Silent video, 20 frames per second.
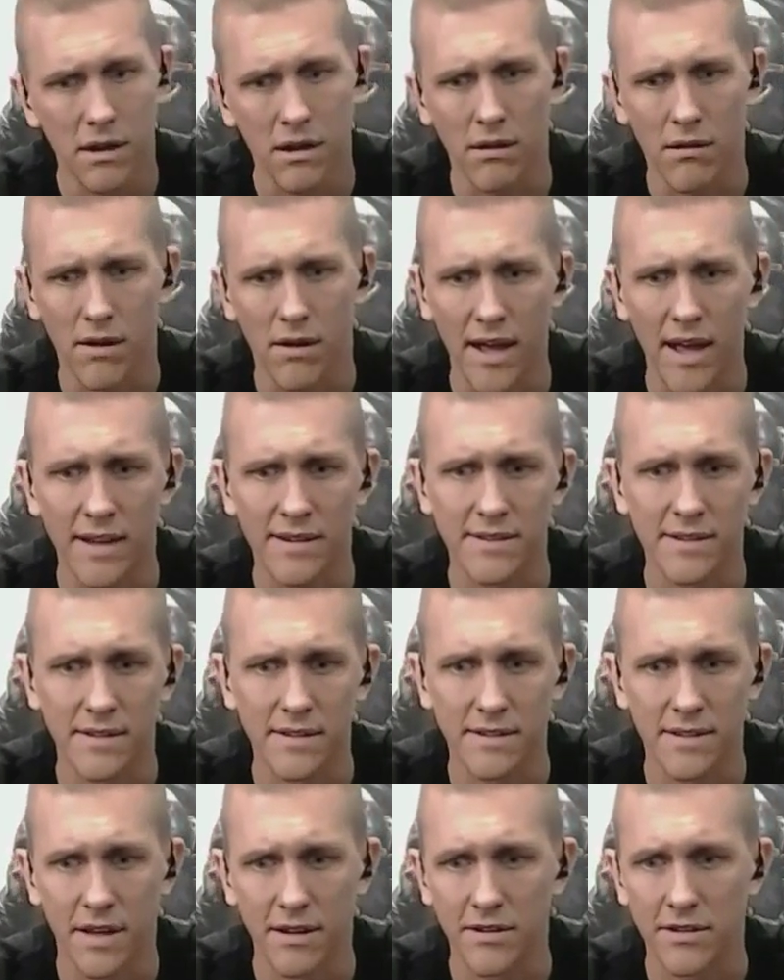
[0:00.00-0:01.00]
I
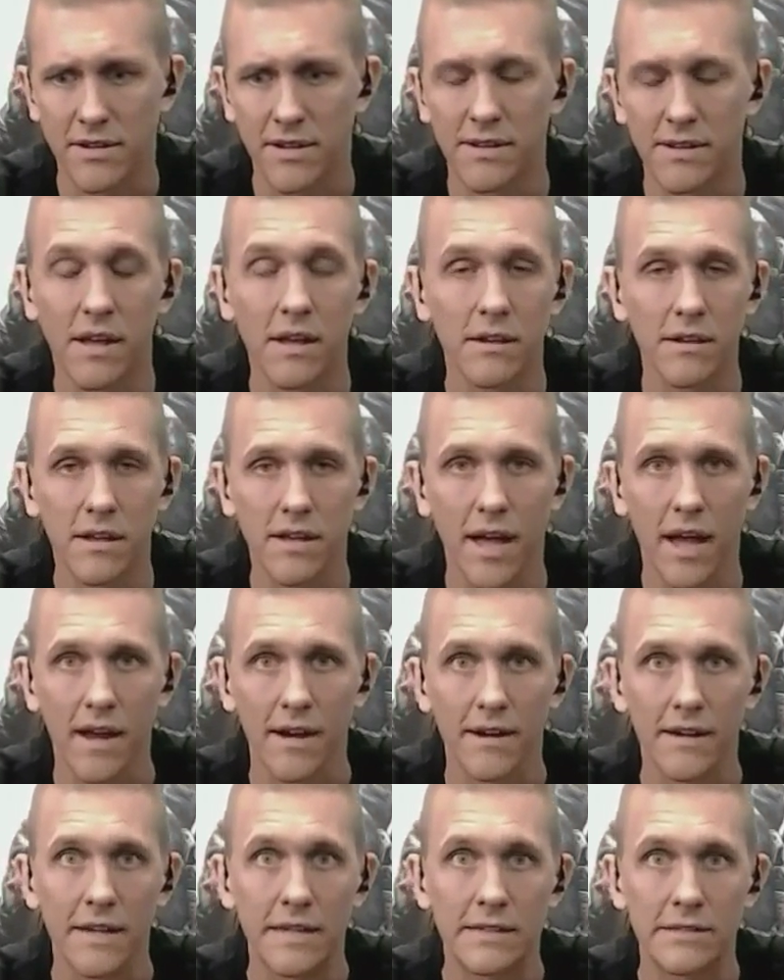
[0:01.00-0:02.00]
asked the designers to take a look
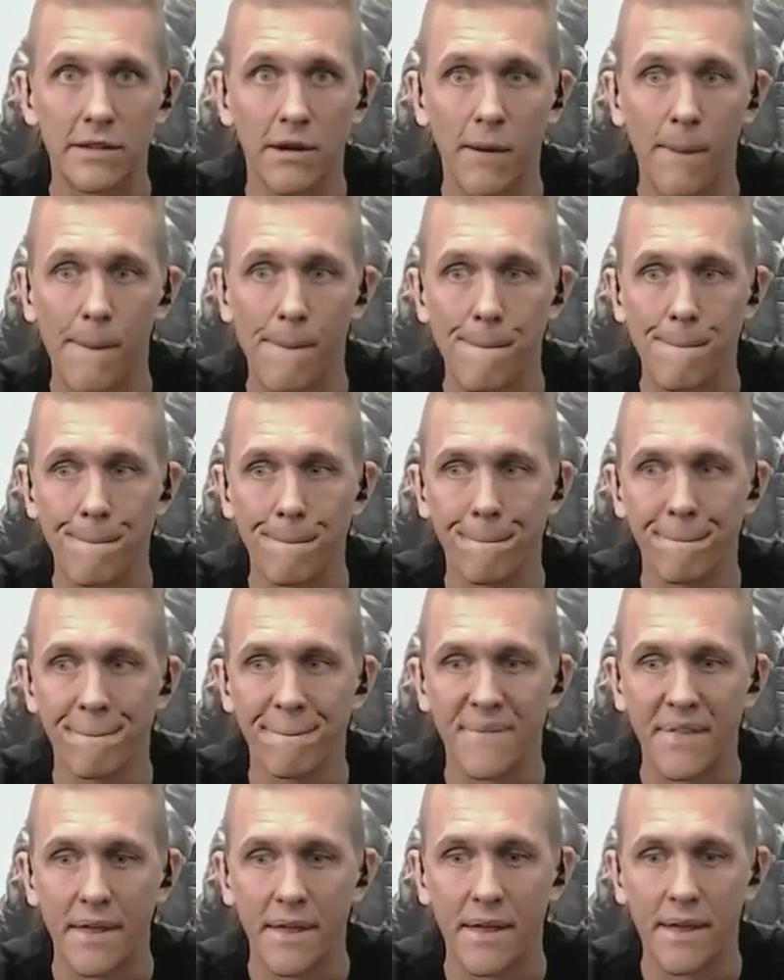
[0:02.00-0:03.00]
at it. And so
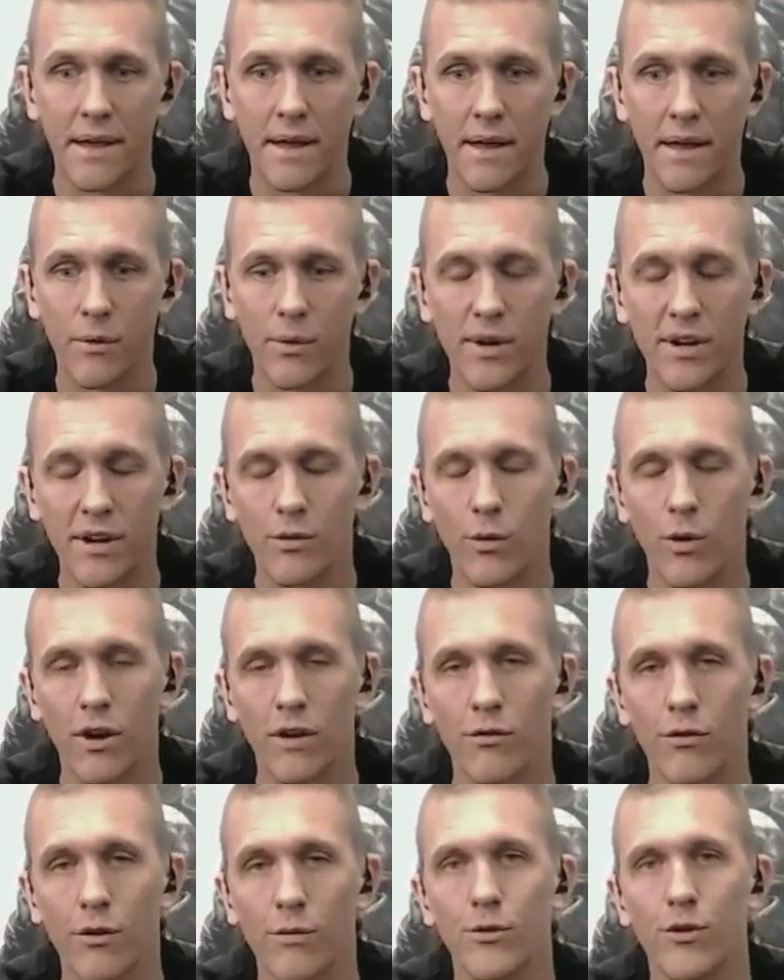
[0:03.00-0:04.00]
we didn't
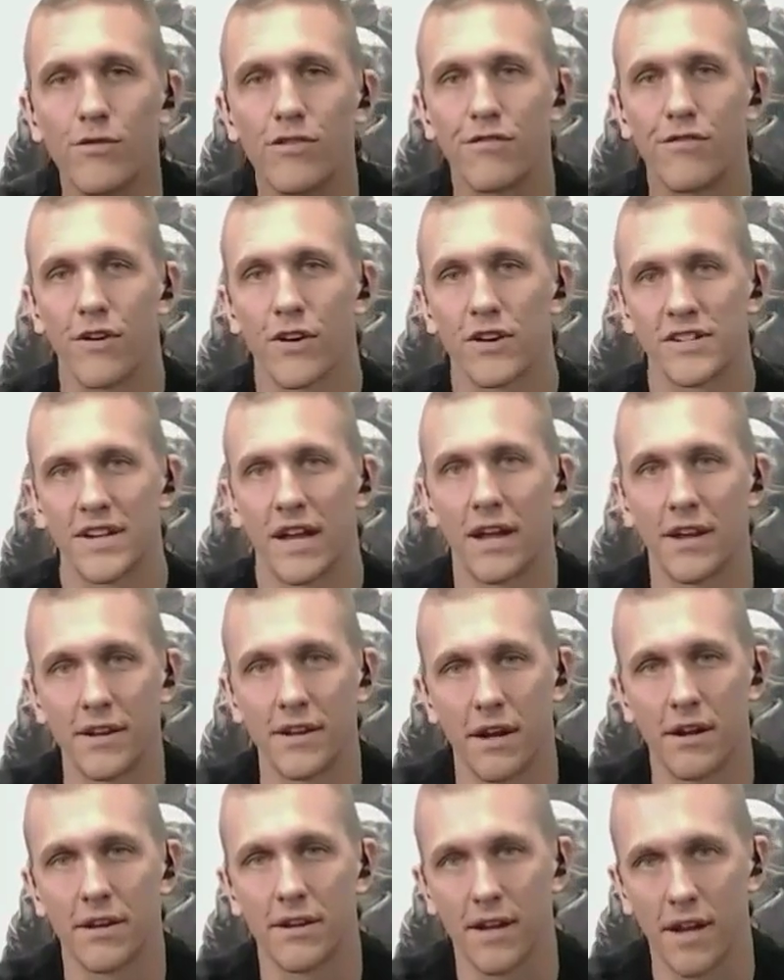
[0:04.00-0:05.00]
want to remove the
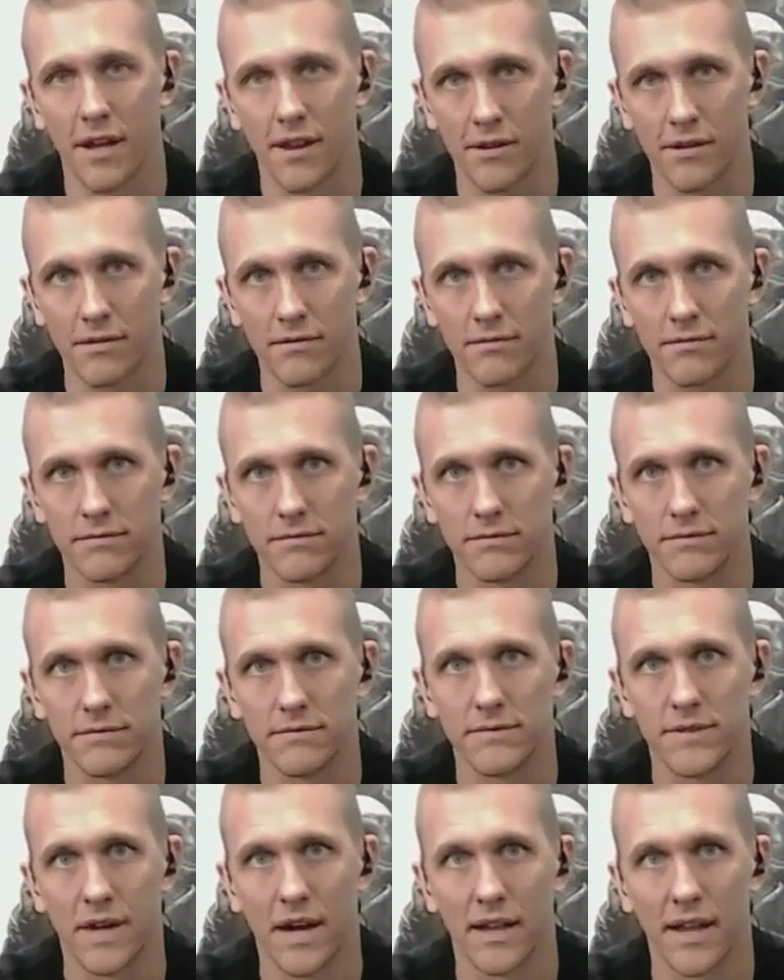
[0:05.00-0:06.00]
functionality altogether.
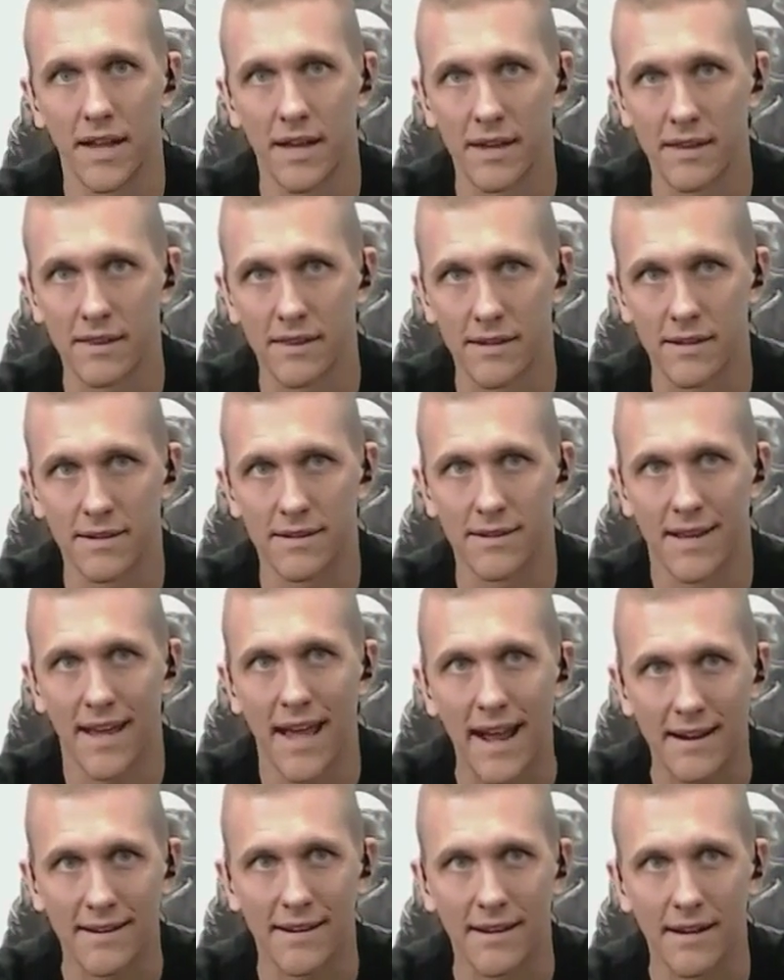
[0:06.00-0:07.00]
I like the
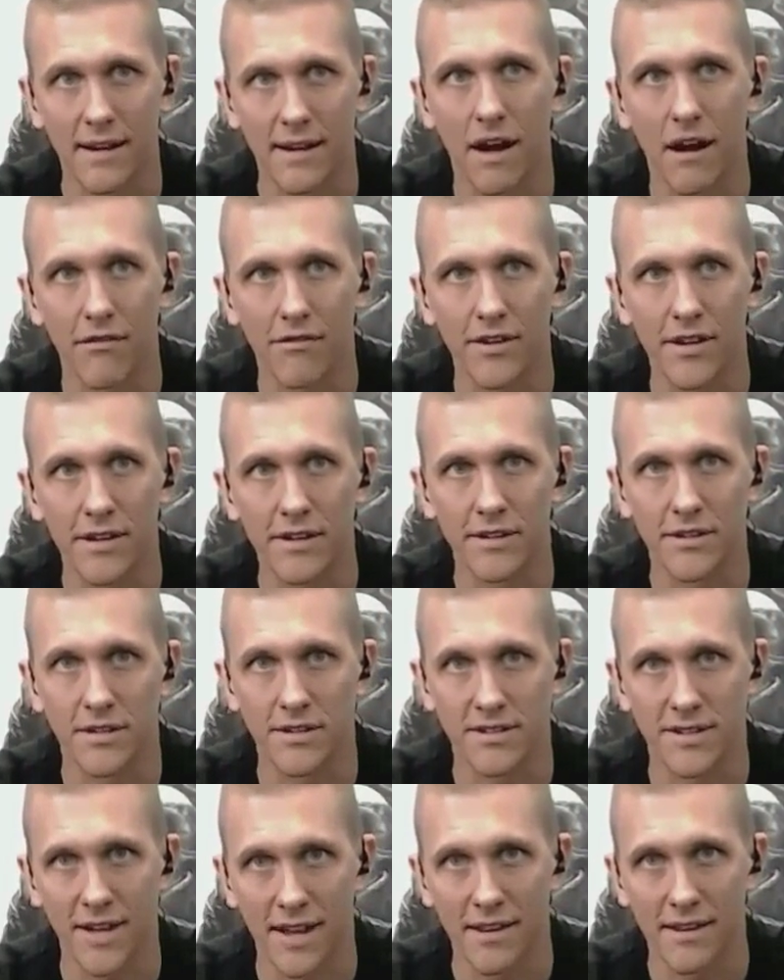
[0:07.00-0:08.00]
tactic of it,
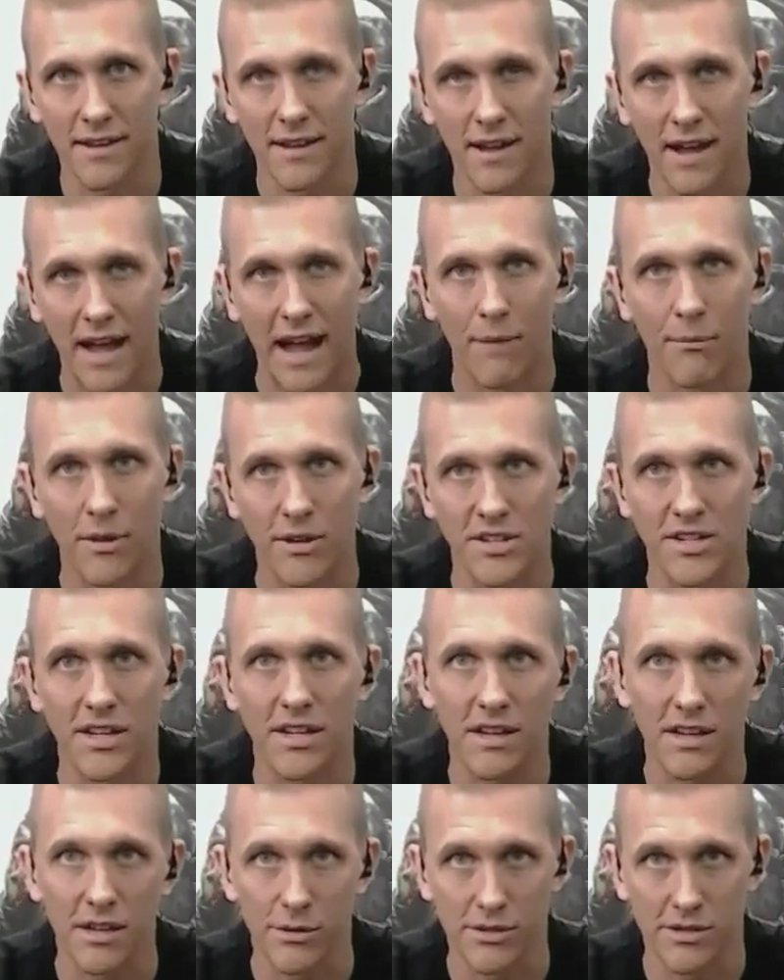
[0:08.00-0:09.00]
just not how
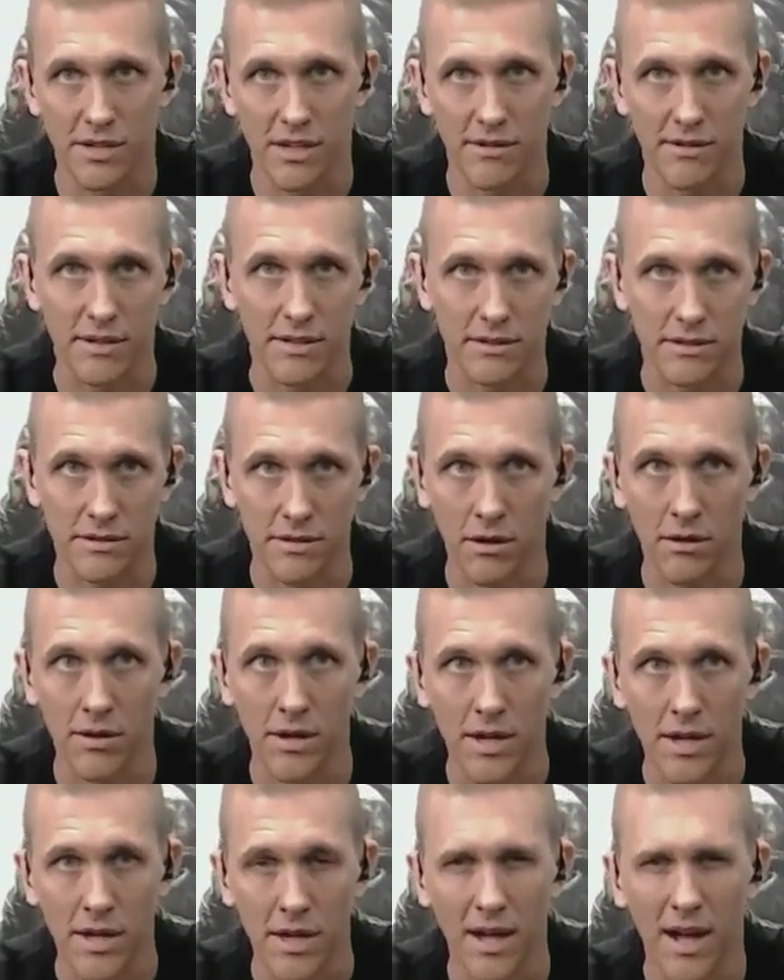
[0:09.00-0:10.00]
much heal it was giving.
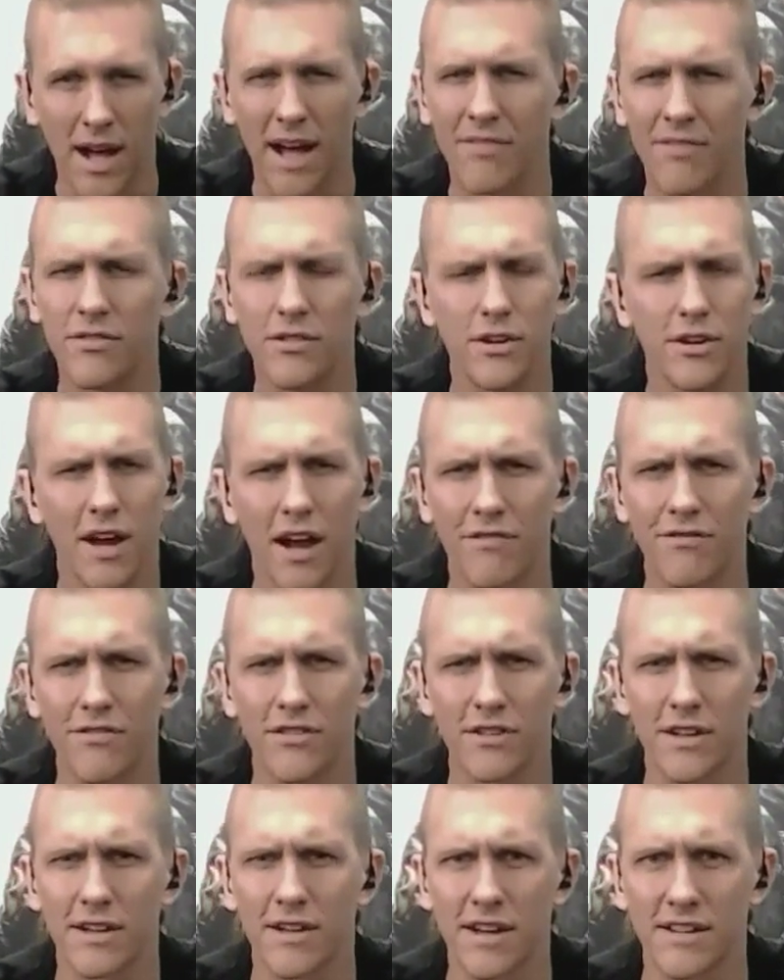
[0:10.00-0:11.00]
So I
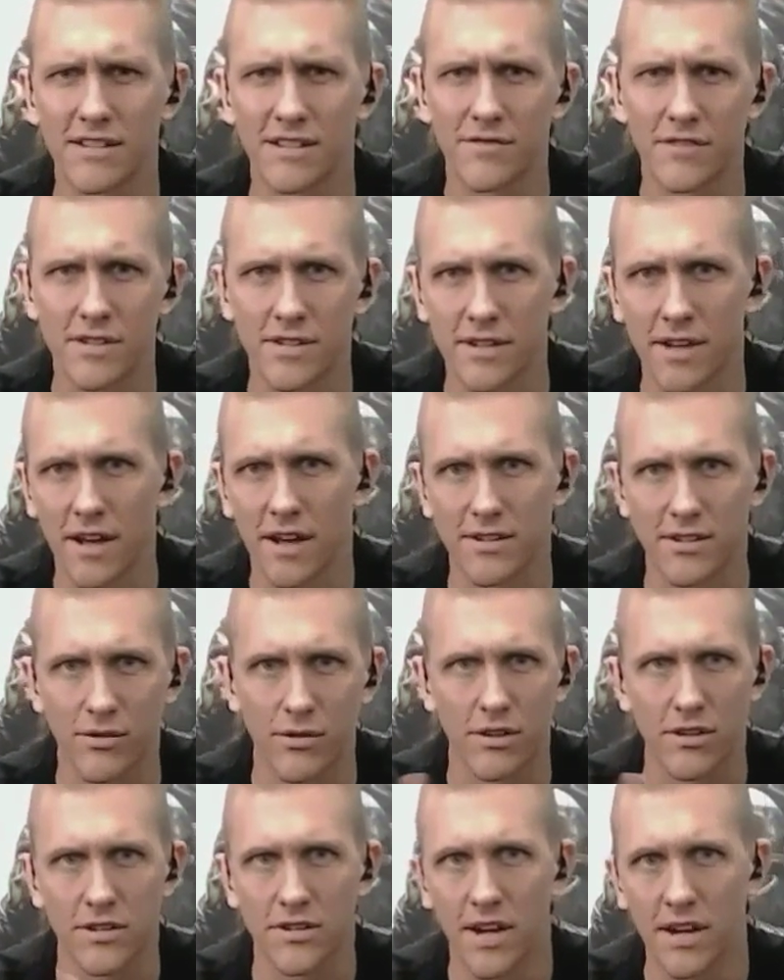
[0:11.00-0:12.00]
feel like you guys have
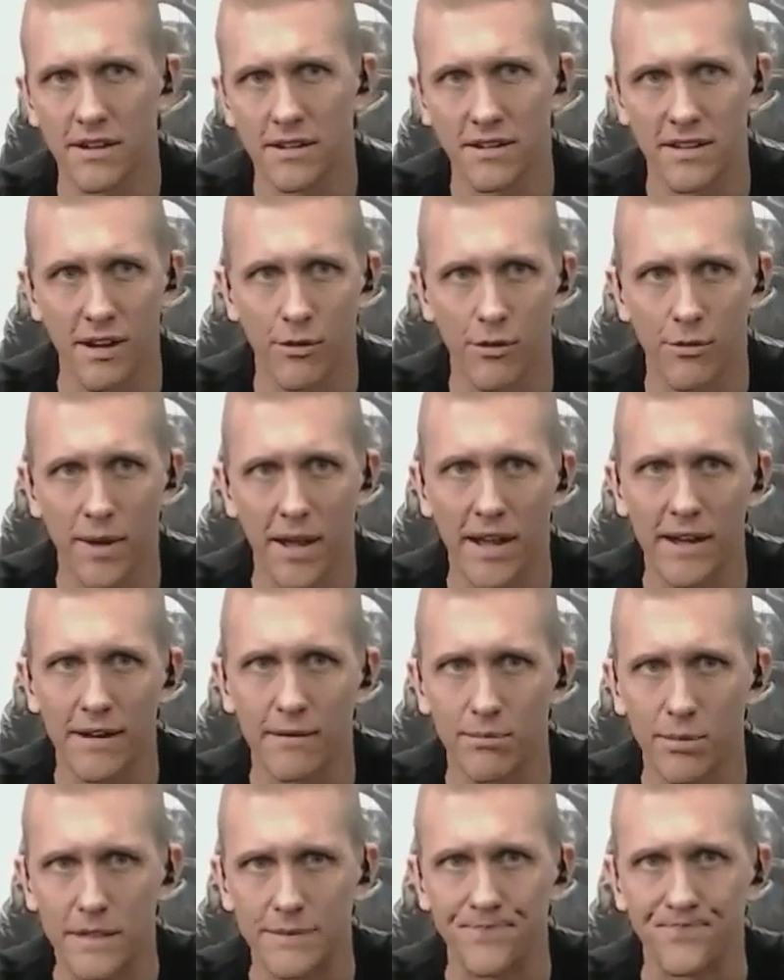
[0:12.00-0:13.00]
discussed with the changes that were
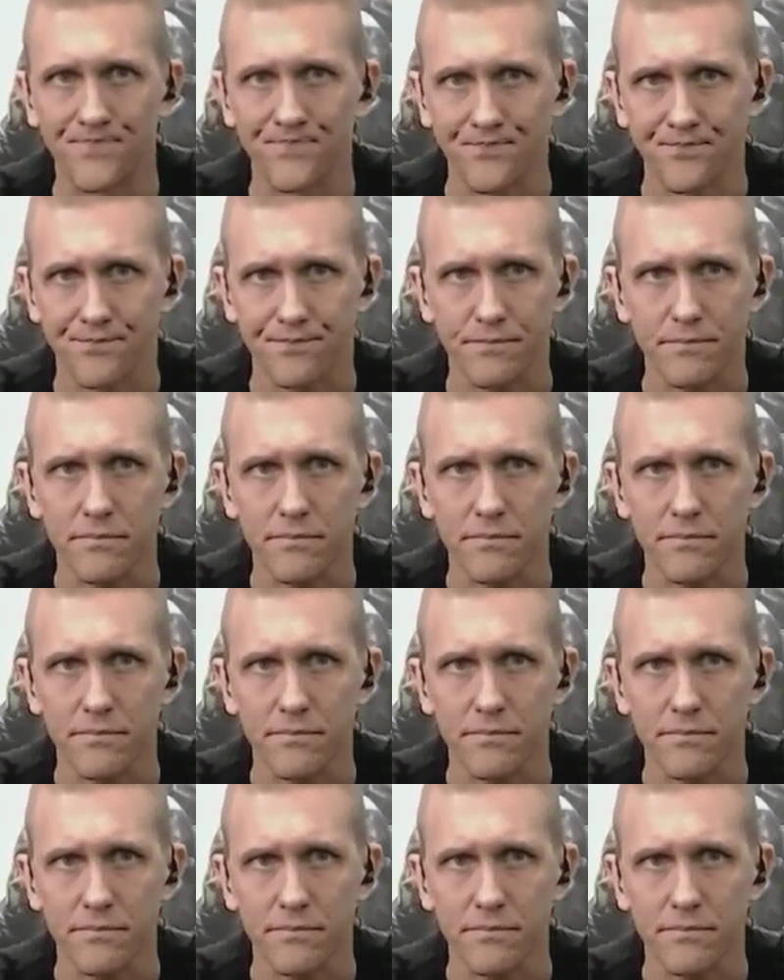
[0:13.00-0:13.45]
made, but